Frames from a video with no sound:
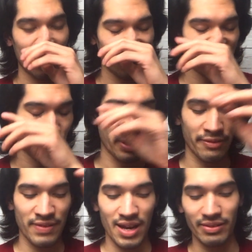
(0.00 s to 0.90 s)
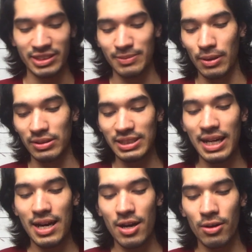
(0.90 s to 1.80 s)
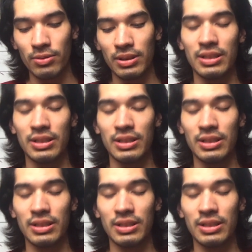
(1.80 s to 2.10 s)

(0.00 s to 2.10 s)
So they found a small town,